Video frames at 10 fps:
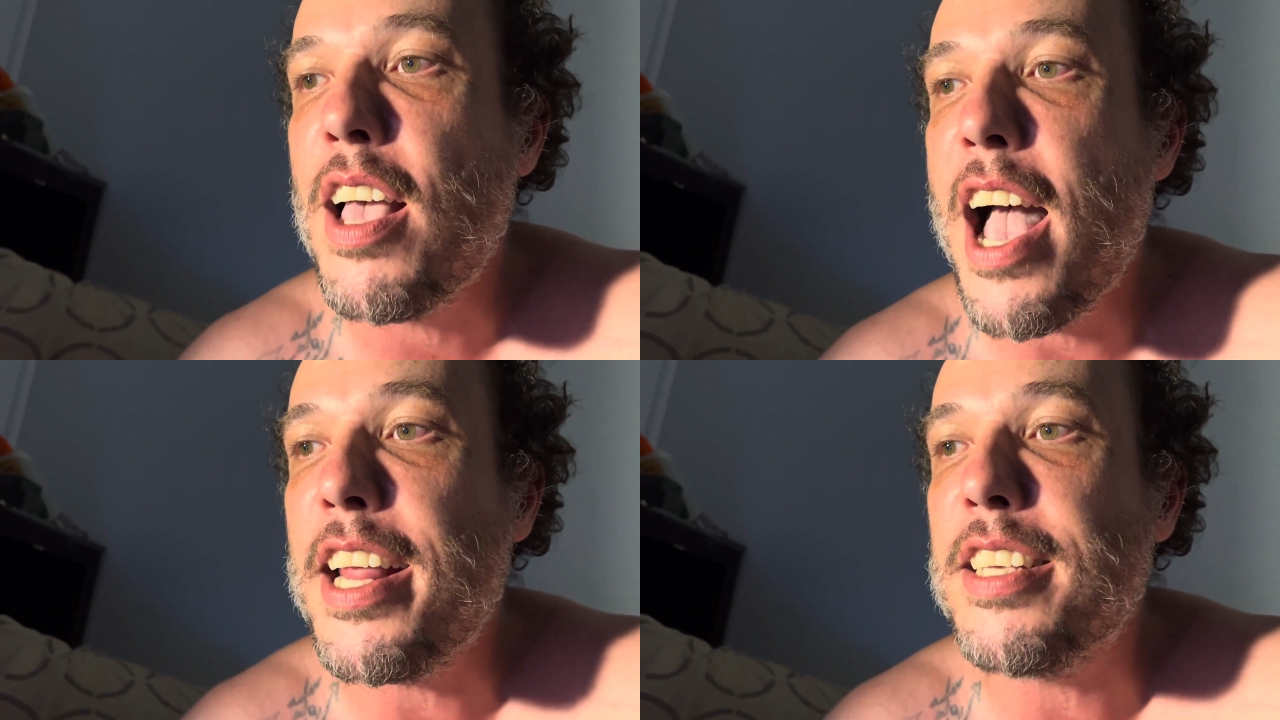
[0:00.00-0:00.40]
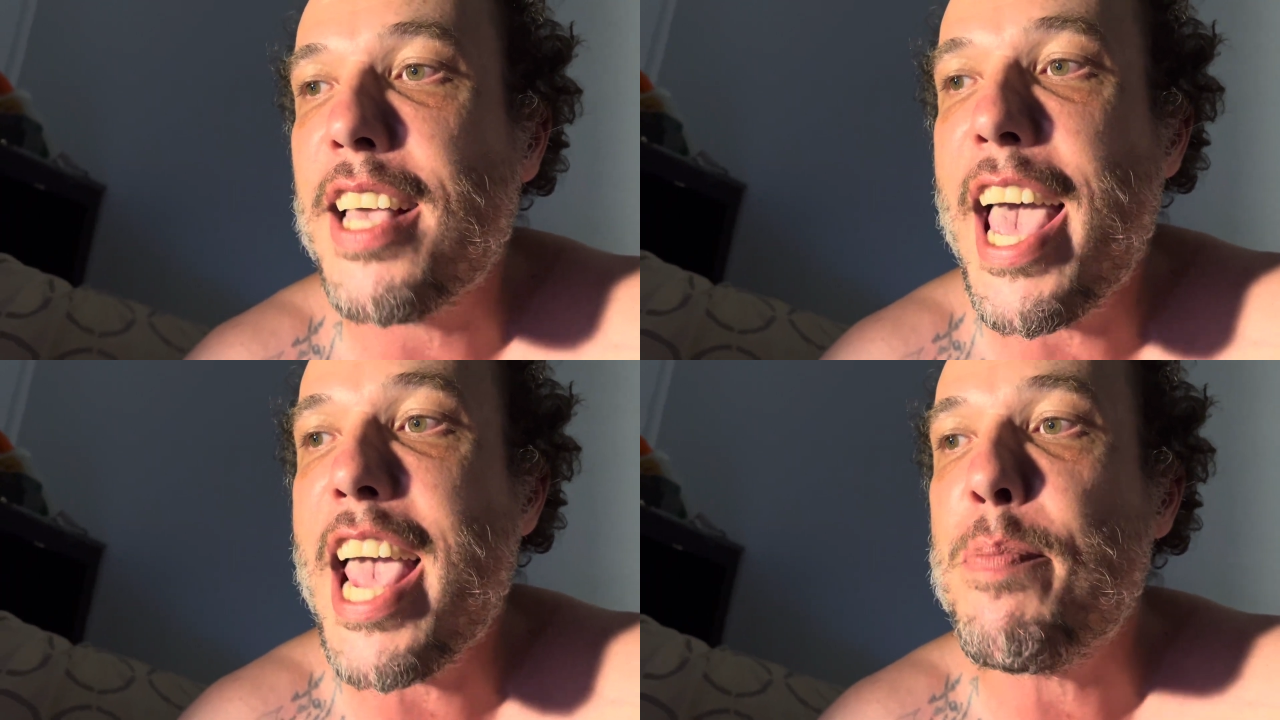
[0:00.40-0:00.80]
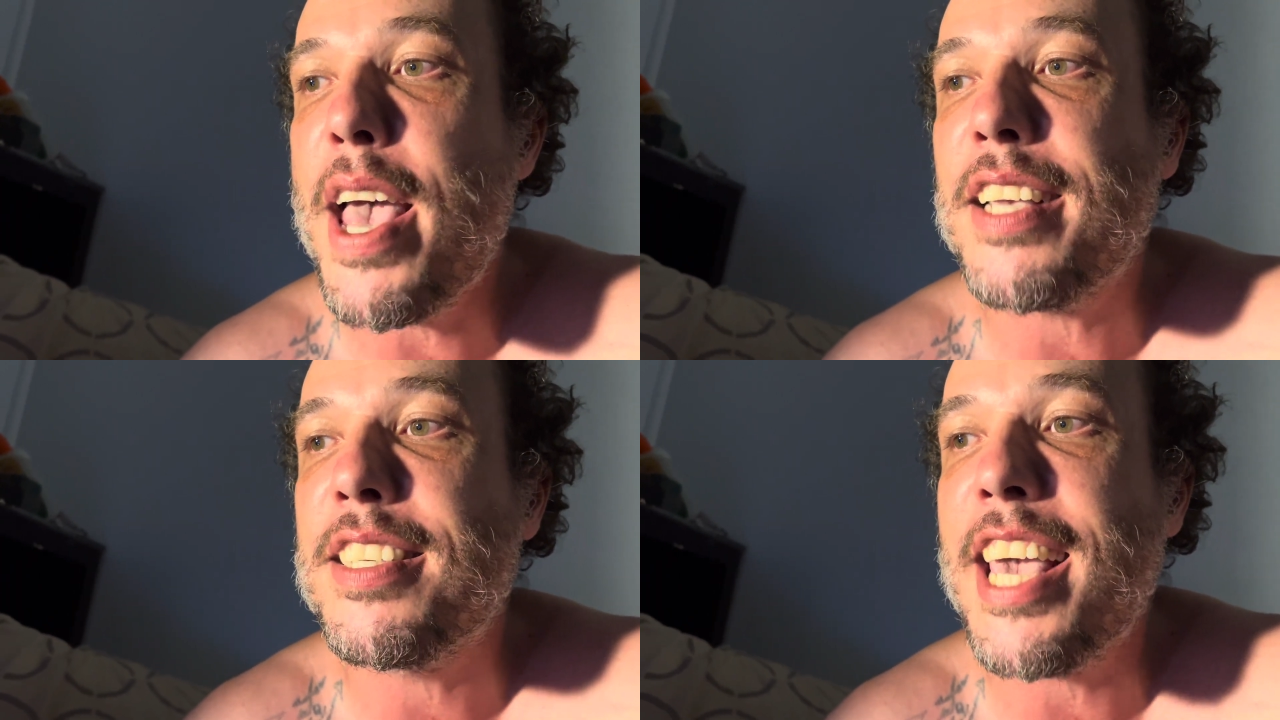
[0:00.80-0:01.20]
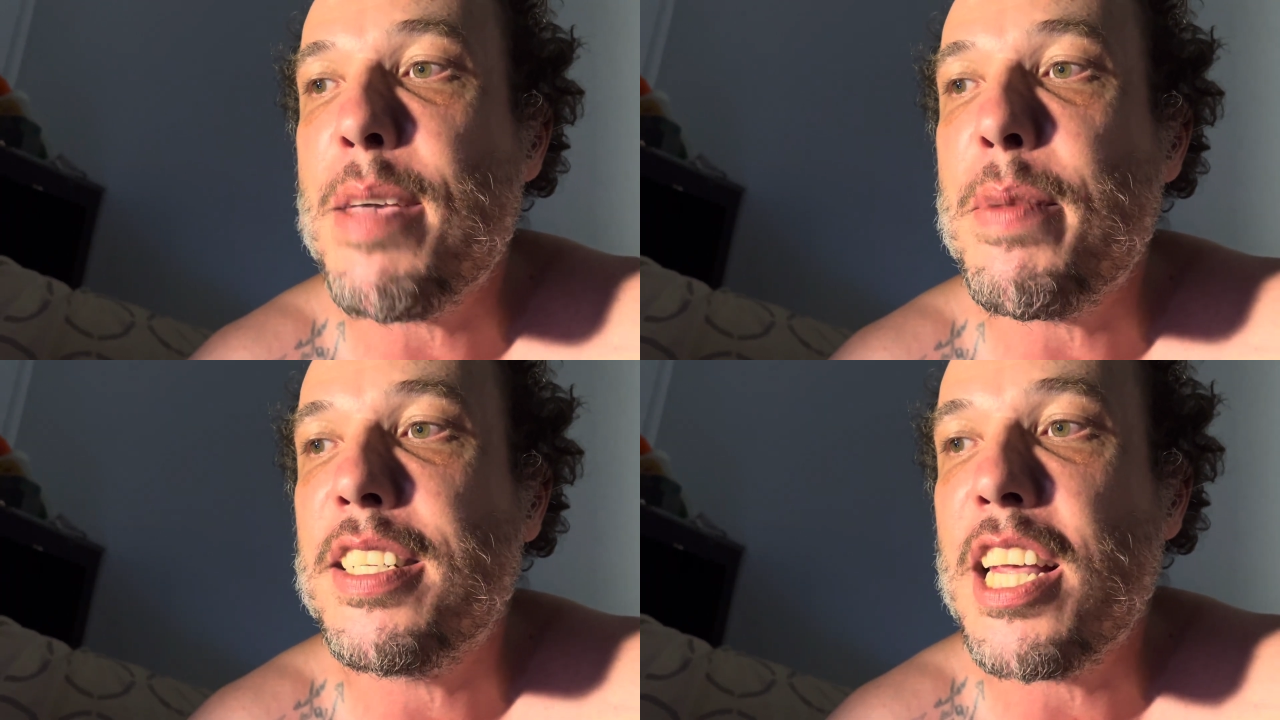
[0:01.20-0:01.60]
And his Apex
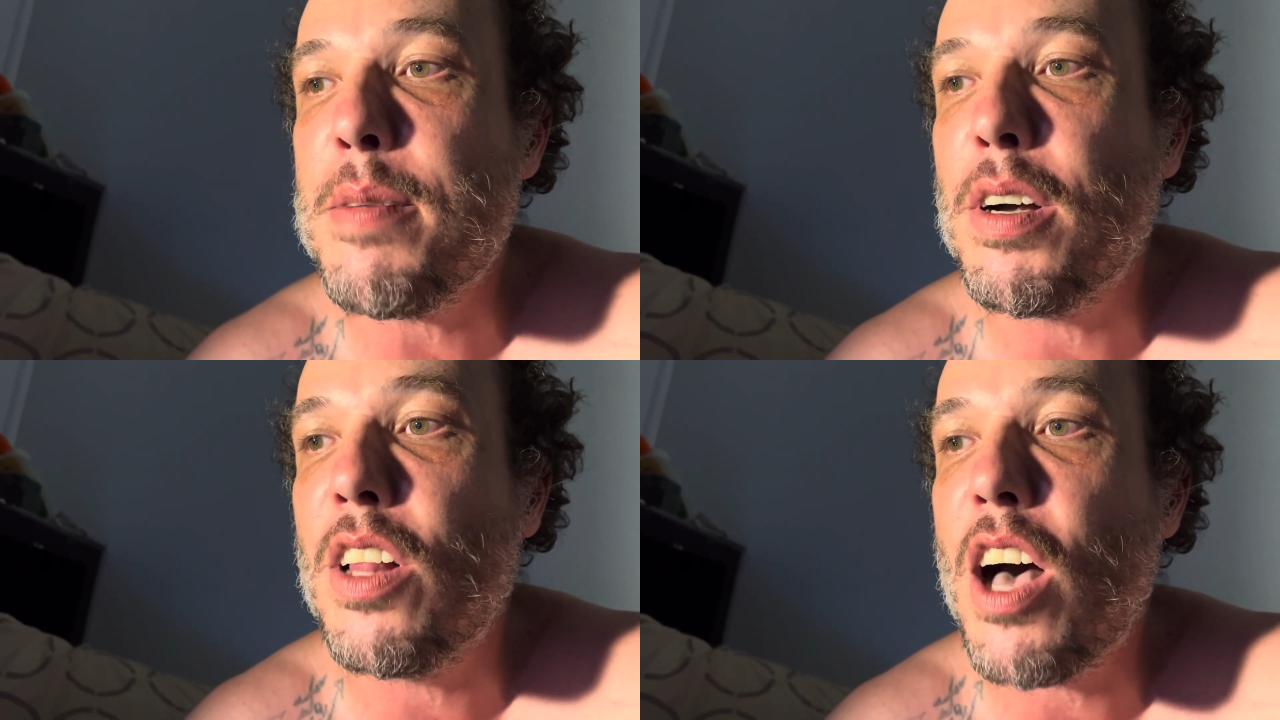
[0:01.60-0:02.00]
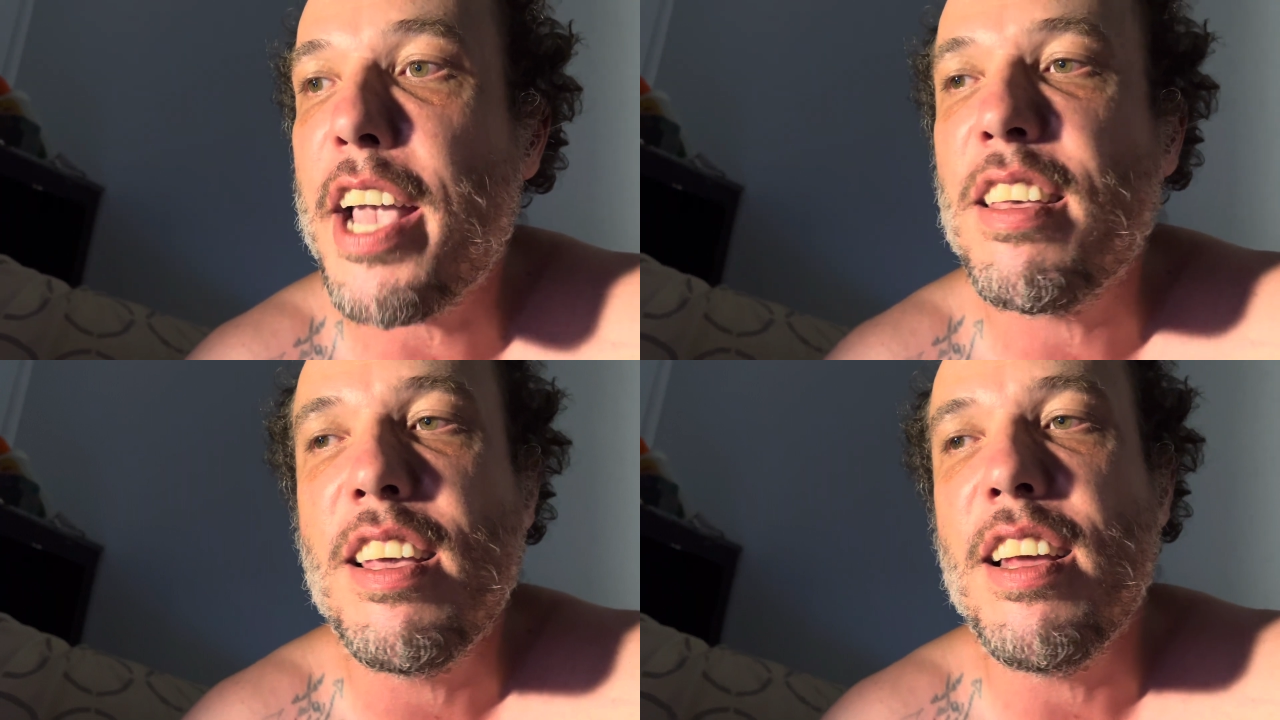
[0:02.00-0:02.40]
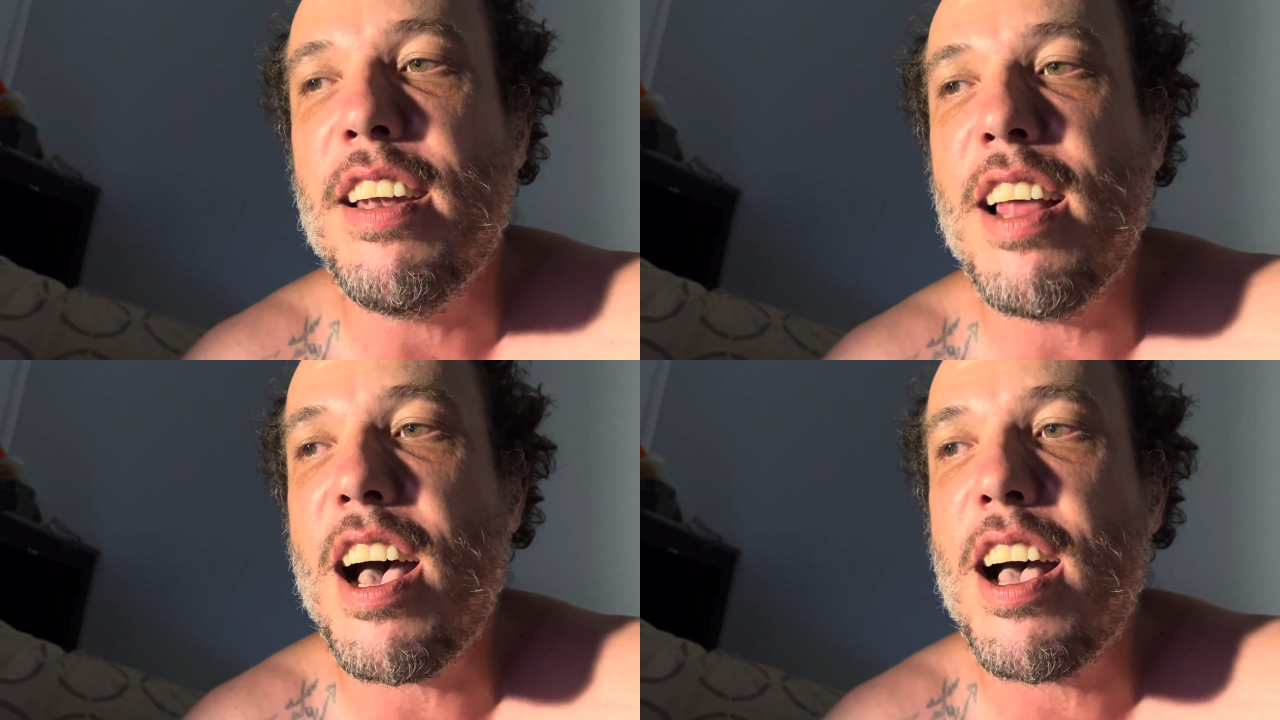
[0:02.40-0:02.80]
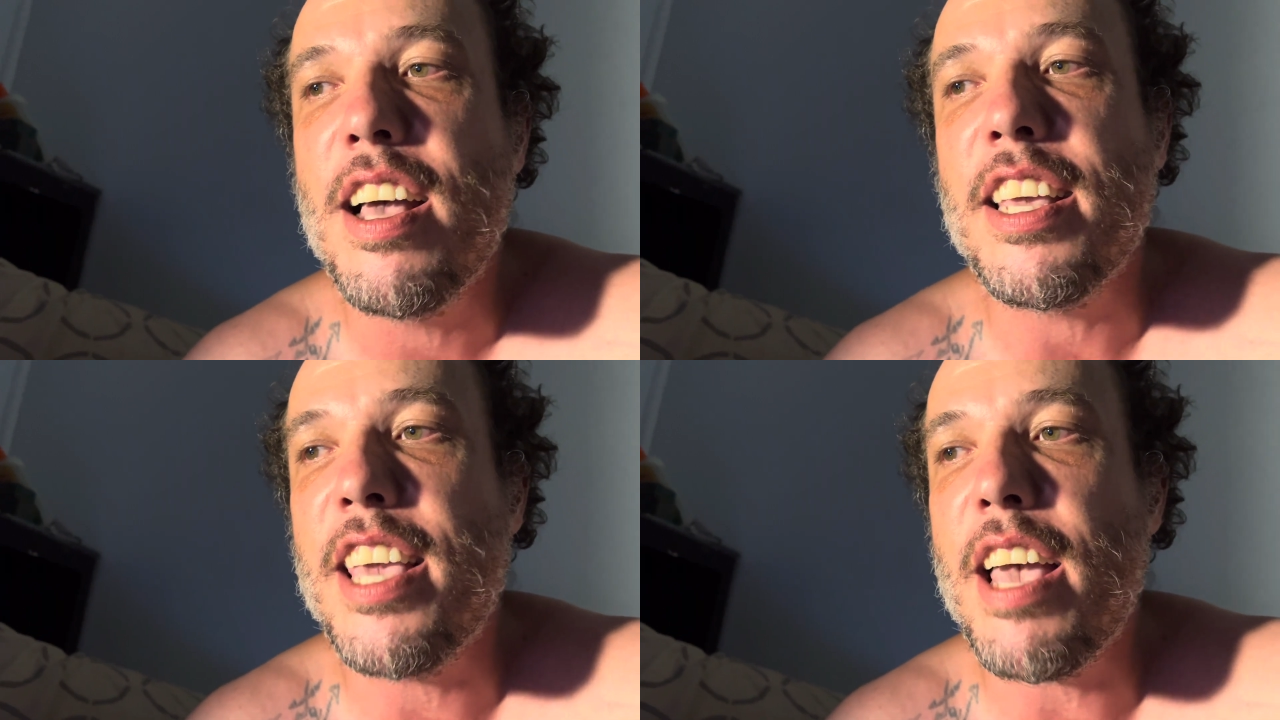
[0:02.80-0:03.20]
Gaming team are like, nah,
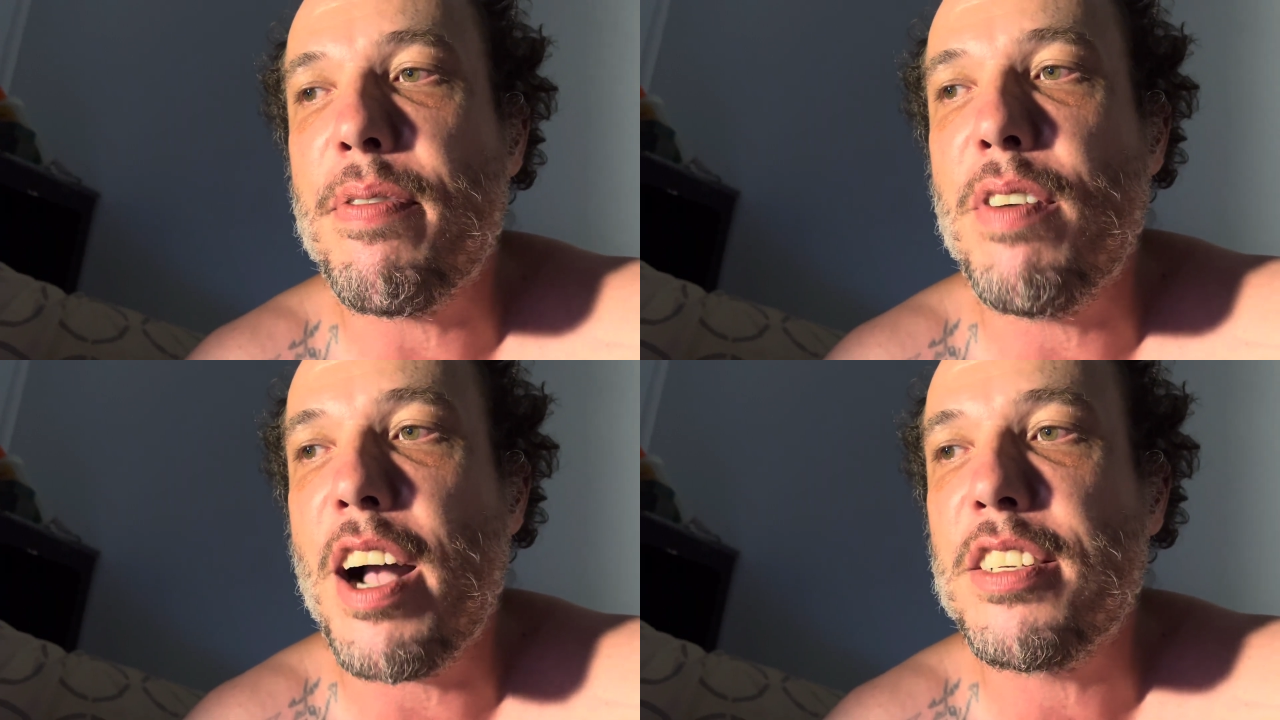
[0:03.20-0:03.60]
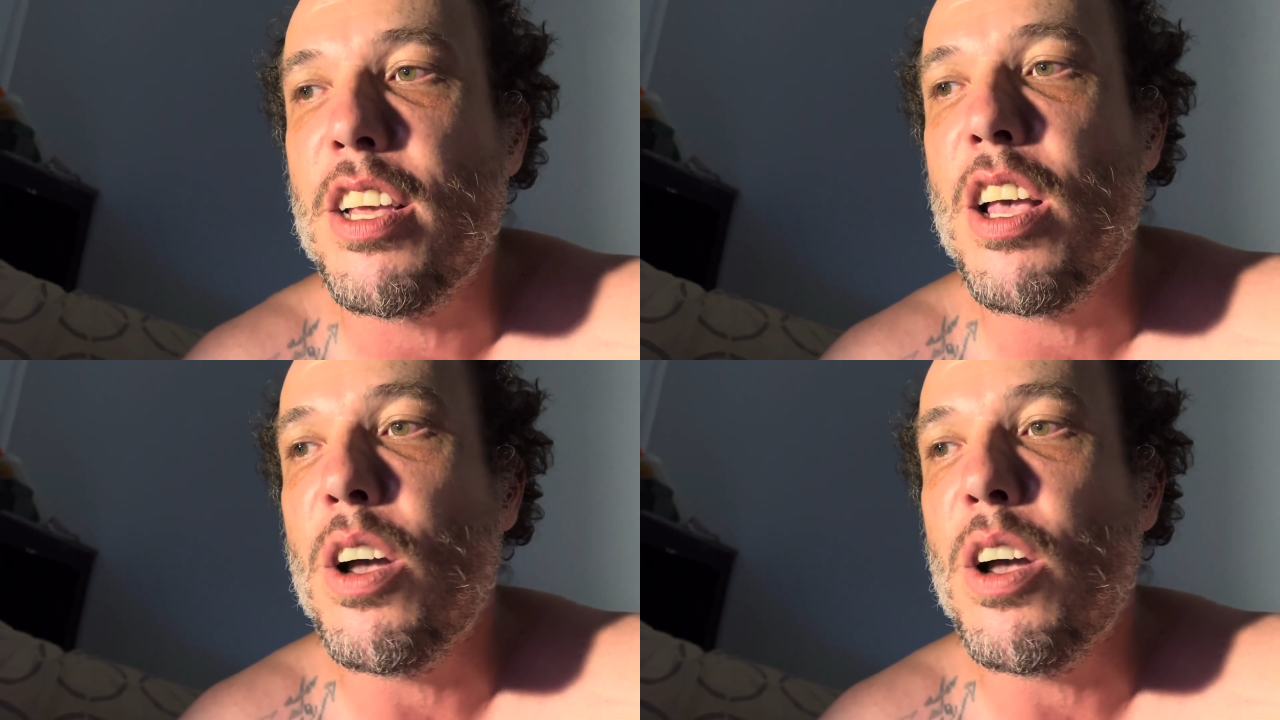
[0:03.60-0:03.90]
get fucked.